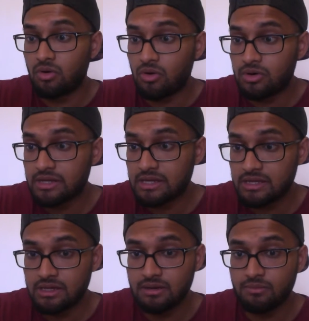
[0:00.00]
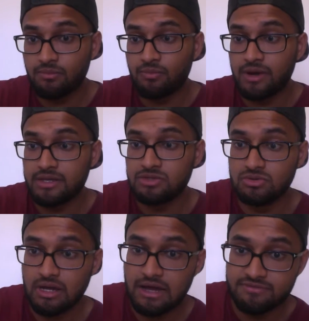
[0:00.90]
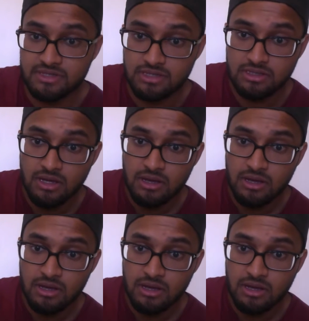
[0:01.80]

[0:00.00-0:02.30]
on here where you have the